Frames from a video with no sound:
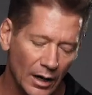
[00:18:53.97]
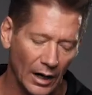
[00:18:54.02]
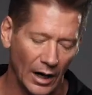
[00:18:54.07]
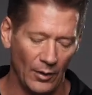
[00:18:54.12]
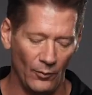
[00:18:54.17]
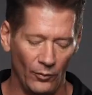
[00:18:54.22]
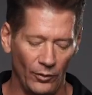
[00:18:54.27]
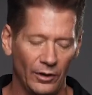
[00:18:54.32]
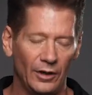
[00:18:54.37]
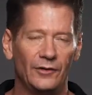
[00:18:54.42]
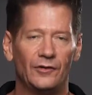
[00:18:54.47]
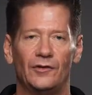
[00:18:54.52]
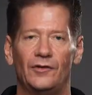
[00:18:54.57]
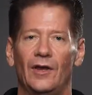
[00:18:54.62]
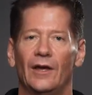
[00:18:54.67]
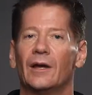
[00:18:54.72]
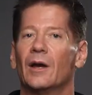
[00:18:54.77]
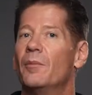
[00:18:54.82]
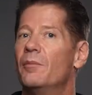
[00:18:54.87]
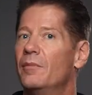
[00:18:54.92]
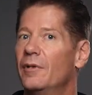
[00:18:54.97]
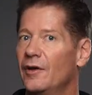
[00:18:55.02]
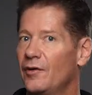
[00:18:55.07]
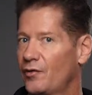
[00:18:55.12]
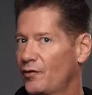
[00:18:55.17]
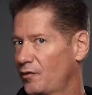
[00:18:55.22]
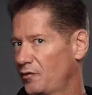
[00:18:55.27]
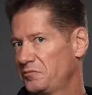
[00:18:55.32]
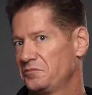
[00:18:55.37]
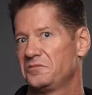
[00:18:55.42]
I'm willing to take a
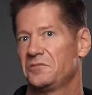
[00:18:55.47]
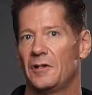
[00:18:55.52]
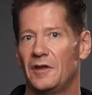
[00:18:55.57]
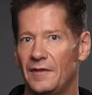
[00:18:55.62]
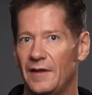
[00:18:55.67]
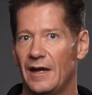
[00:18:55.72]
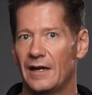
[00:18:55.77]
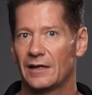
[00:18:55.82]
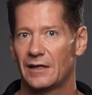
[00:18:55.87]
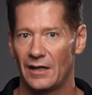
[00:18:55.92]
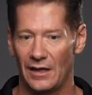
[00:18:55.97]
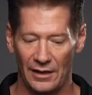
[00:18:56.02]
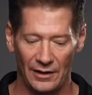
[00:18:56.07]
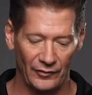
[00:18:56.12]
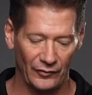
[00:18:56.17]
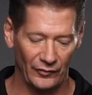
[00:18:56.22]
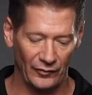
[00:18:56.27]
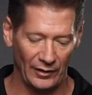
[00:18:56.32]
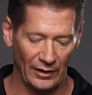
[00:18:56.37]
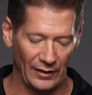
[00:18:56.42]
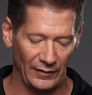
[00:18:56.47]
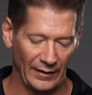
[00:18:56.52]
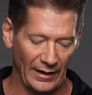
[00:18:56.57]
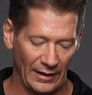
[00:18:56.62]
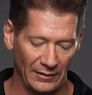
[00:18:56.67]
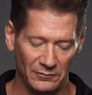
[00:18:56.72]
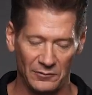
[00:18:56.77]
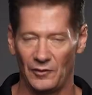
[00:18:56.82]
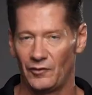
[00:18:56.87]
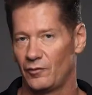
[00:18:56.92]
miss in that case, in
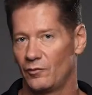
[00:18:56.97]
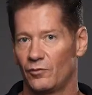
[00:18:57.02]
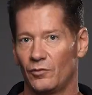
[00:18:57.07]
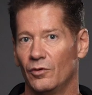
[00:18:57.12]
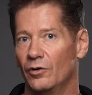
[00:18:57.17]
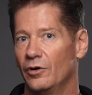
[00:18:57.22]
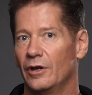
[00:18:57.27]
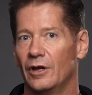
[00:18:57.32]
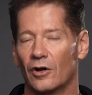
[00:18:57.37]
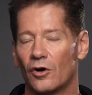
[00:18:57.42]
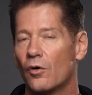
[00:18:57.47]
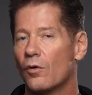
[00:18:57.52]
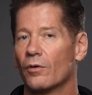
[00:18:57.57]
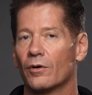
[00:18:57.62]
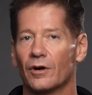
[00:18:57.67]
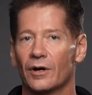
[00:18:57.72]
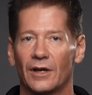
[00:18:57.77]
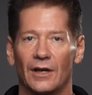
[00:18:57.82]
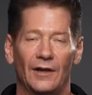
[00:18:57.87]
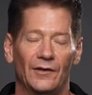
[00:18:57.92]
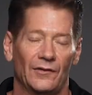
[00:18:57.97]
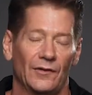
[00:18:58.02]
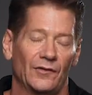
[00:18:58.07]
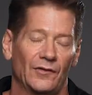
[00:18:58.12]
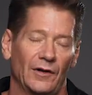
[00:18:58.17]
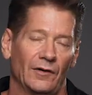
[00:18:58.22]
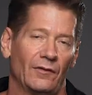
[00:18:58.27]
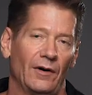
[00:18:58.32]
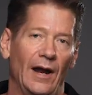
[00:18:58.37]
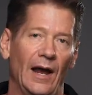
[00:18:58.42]
that it's really a corner case. It's
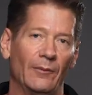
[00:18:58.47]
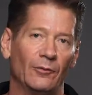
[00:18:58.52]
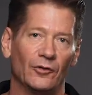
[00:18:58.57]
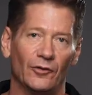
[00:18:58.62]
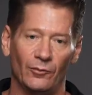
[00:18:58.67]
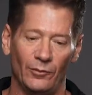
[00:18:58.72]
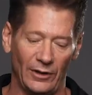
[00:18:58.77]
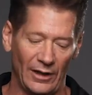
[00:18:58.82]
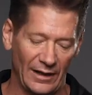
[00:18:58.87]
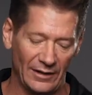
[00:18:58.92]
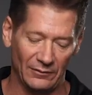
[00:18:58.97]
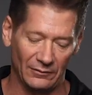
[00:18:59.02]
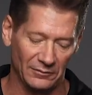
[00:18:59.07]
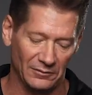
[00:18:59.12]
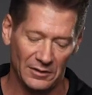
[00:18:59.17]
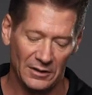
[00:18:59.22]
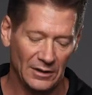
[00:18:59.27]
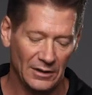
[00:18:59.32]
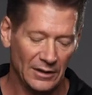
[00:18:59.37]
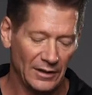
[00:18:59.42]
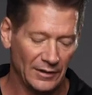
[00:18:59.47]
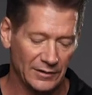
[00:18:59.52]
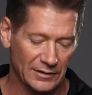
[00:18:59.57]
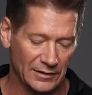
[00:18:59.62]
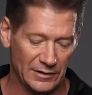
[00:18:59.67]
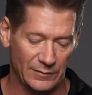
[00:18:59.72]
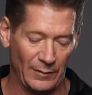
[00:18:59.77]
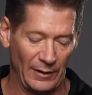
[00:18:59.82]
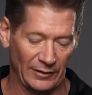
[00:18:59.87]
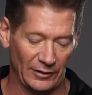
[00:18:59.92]
never happened to me. I don't
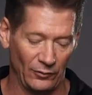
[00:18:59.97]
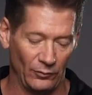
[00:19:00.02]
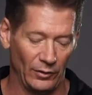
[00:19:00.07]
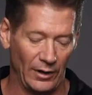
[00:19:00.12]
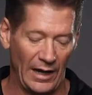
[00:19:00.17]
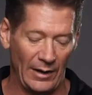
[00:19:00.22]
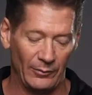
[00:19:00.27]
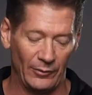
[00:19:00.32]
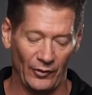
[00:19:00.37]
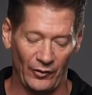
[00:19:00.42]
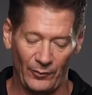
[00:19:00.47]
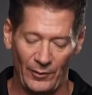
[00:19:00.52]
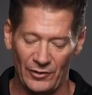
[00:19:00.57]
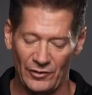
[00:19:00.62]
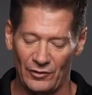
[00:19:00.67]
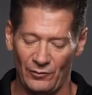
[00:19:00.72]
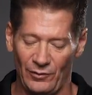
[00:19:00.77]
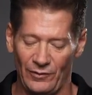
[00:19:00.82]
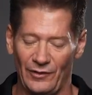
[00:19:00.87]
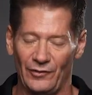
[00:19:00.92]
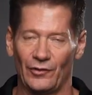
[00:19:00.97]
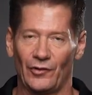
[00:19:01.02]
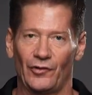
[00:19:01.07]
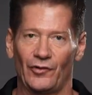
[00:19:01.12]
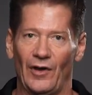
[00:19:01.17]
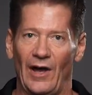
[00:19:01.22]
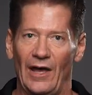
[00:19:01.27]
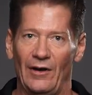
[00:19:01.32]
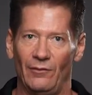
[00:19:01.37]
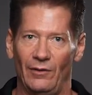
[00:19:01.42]
suspect it will happen, especially when these are
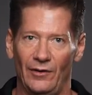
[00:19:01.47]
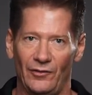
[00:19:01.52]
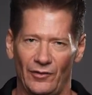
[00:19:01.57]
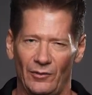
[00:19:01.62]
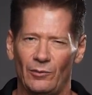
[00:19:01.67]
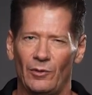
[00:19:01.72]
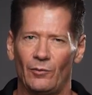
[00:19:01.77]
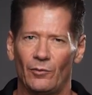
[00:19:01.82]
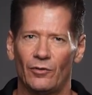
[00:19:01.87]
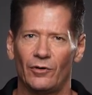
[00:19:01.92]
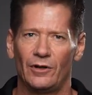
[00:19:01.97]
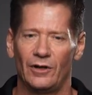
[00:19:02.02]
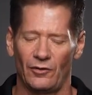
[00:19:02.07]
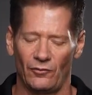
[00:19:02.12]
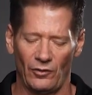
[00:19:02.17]
sideways. It'd be pretty